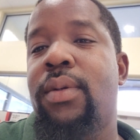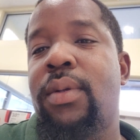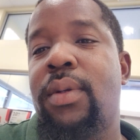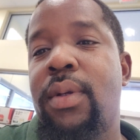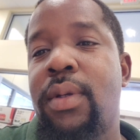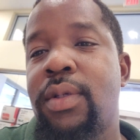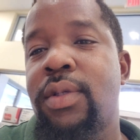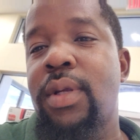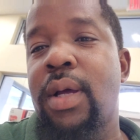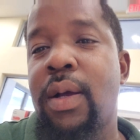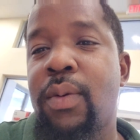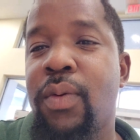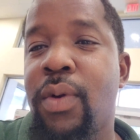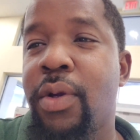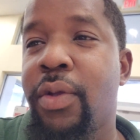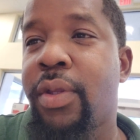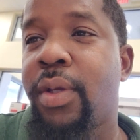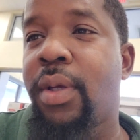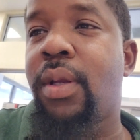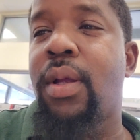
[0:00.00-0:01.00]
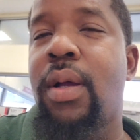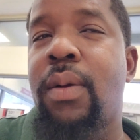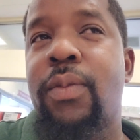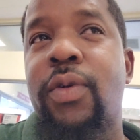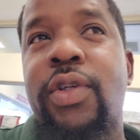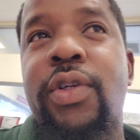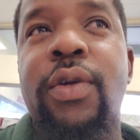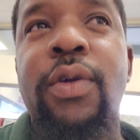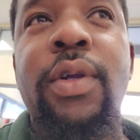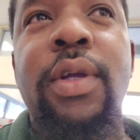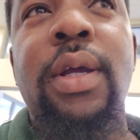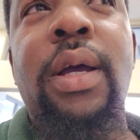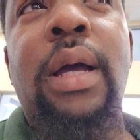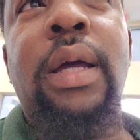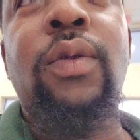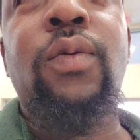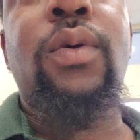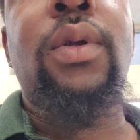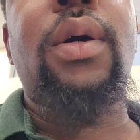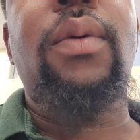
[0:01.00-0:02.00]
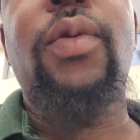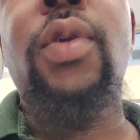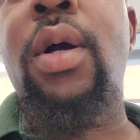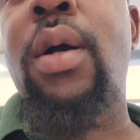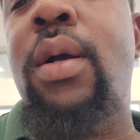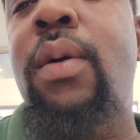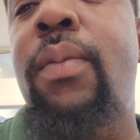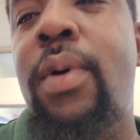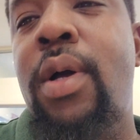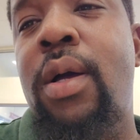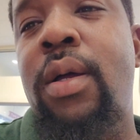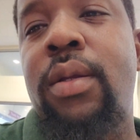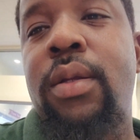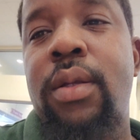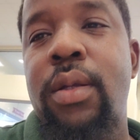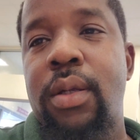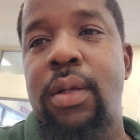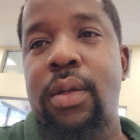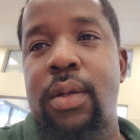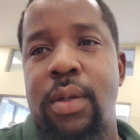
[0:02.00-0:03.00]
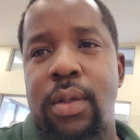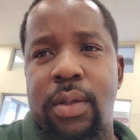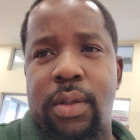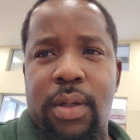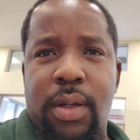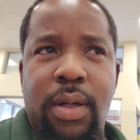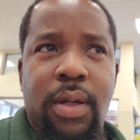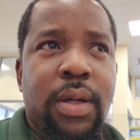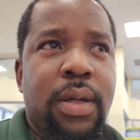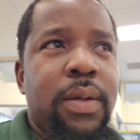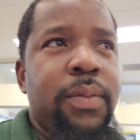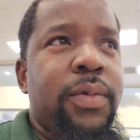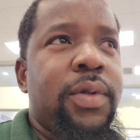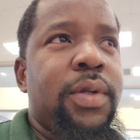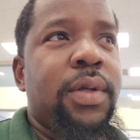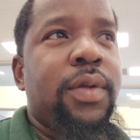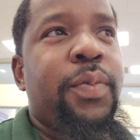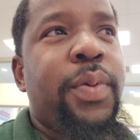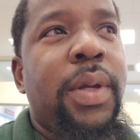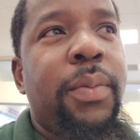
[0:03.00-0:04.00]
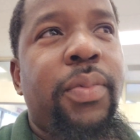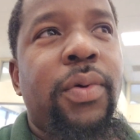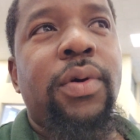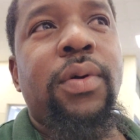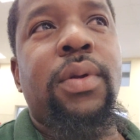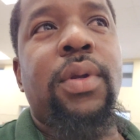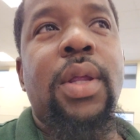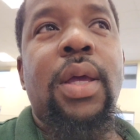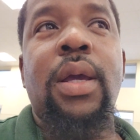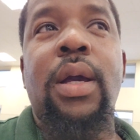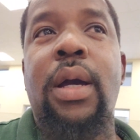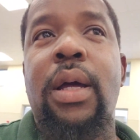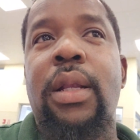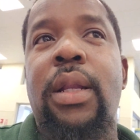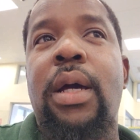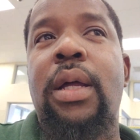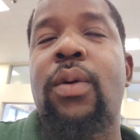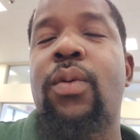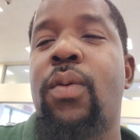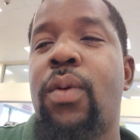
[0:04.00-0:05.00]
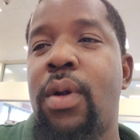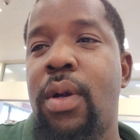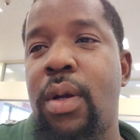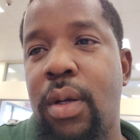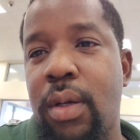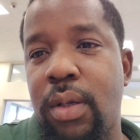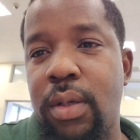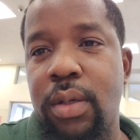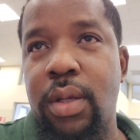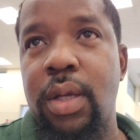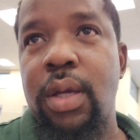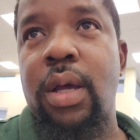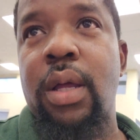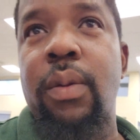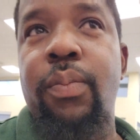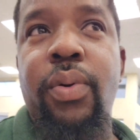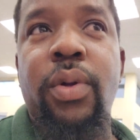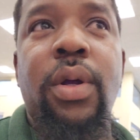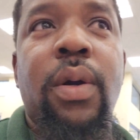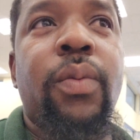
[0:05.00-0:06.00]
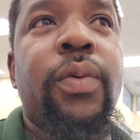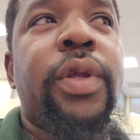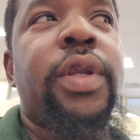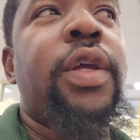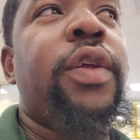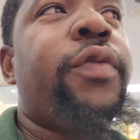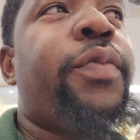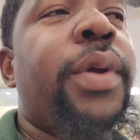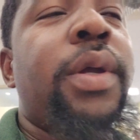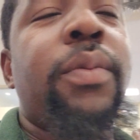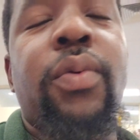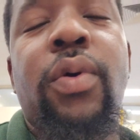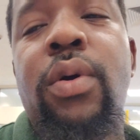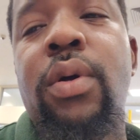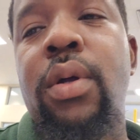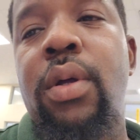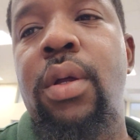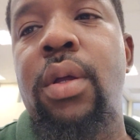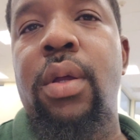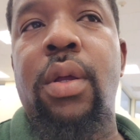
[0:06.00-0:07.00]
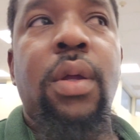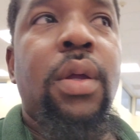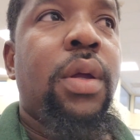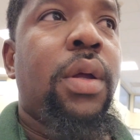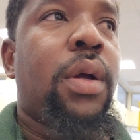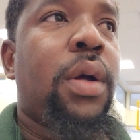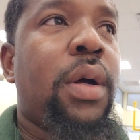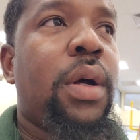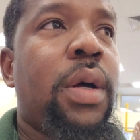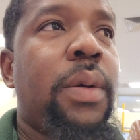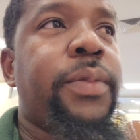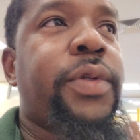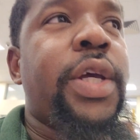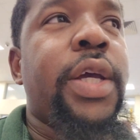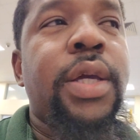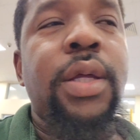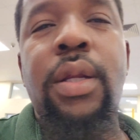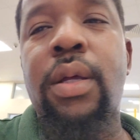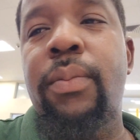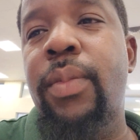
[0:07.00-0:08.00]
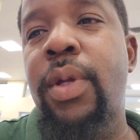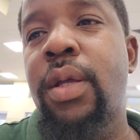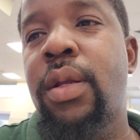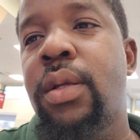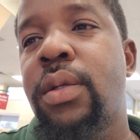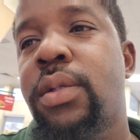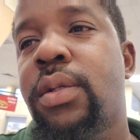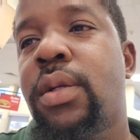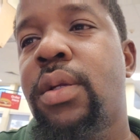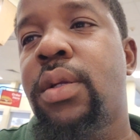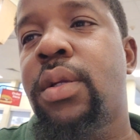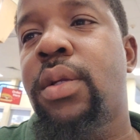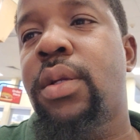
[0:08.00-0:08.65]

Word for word: It's not worth it. I'm going to show you guys what I'm talking about. Um, these people, they got a lot of work. They got to put up with these people, um, checking them in and stuff